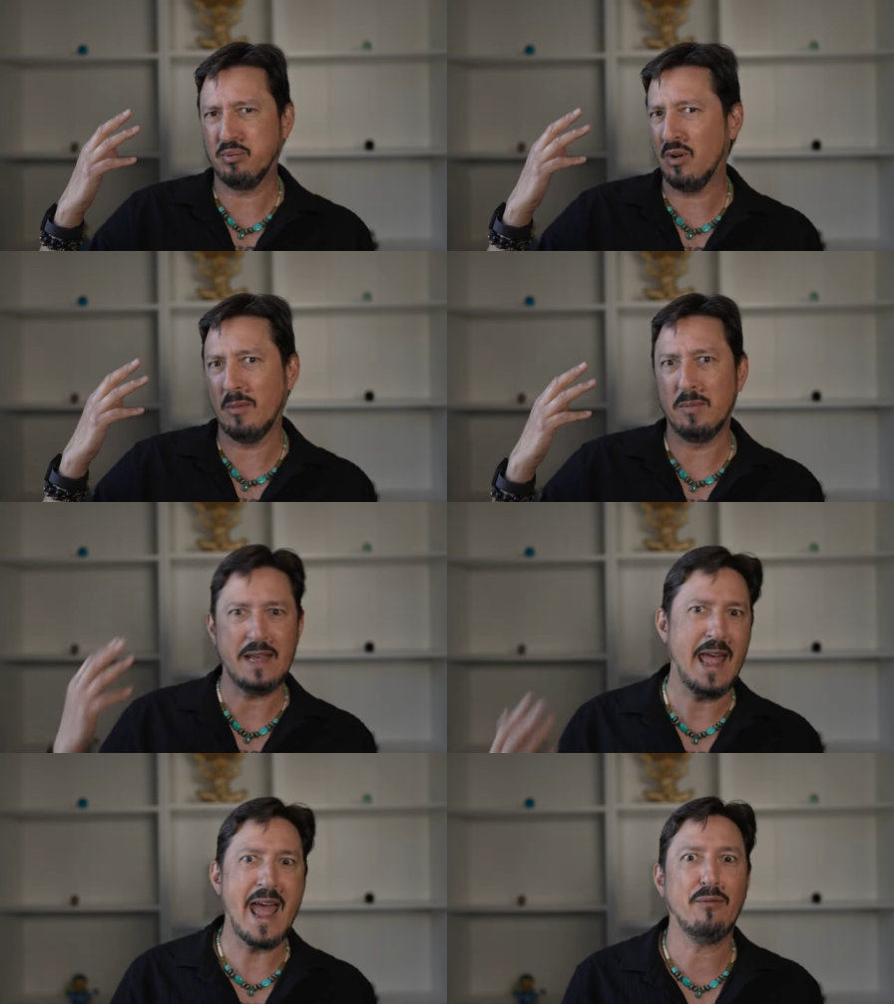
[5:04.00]
probably
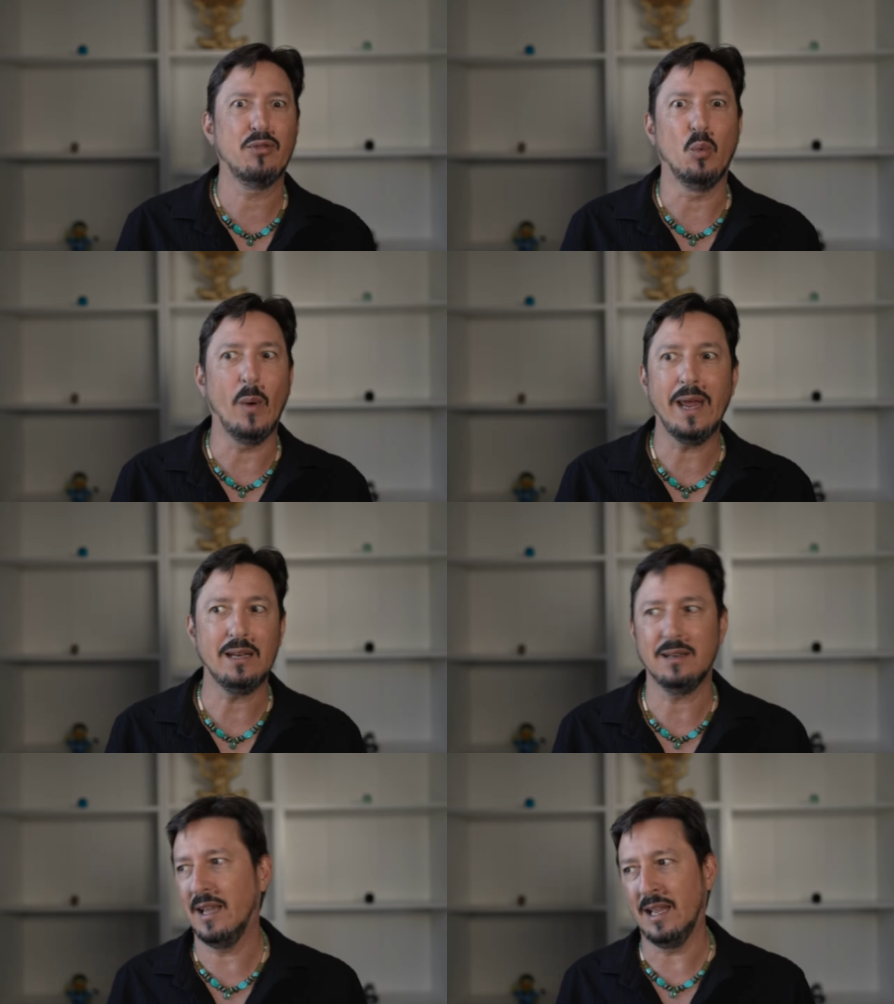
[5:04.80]
half the
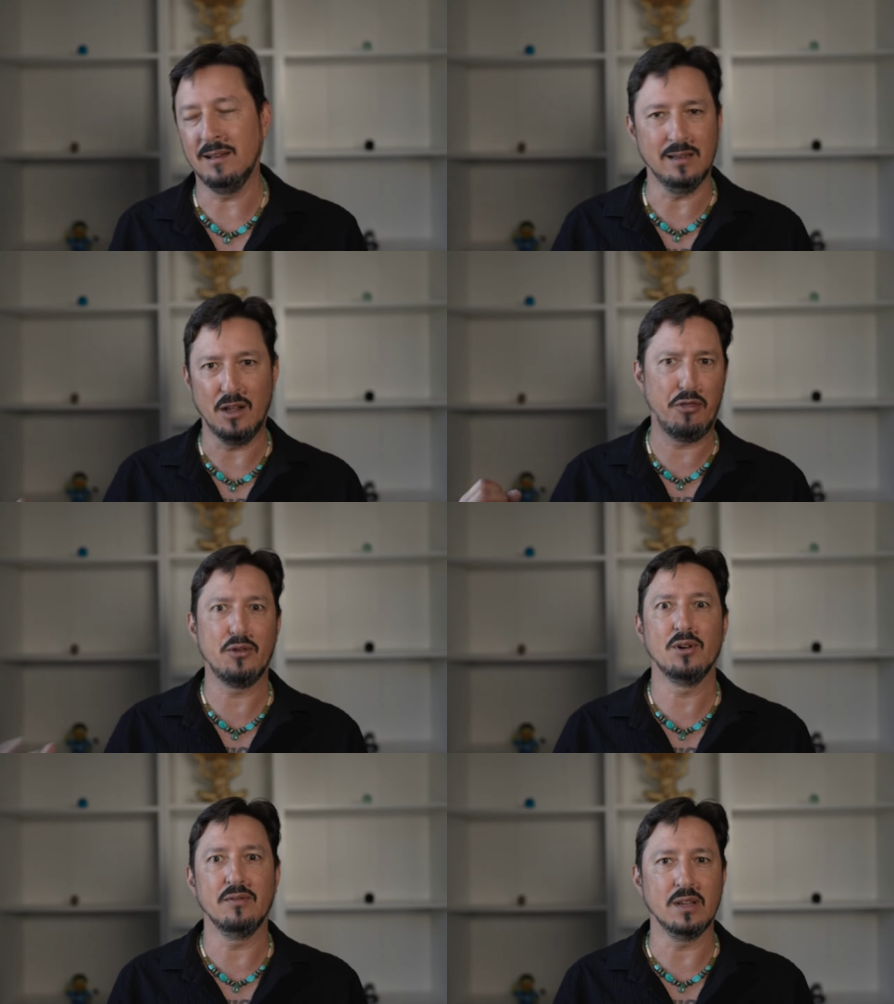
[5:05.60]
weight and a
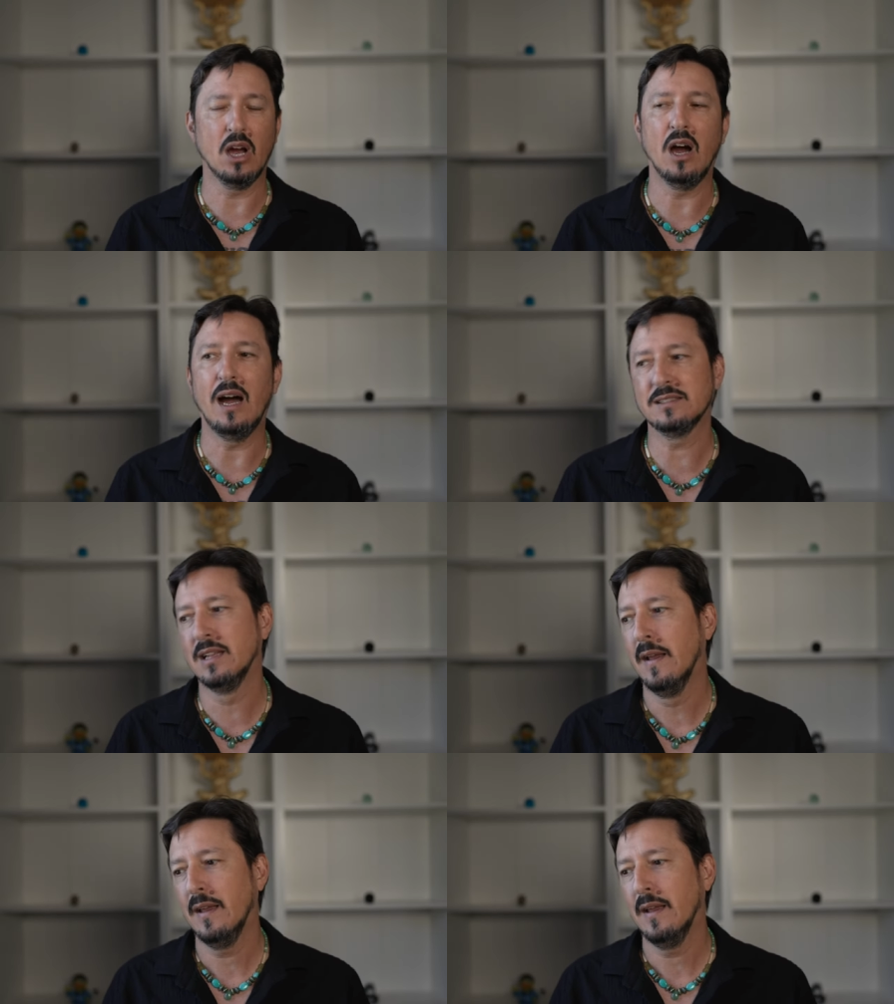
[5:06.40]
third of the cost.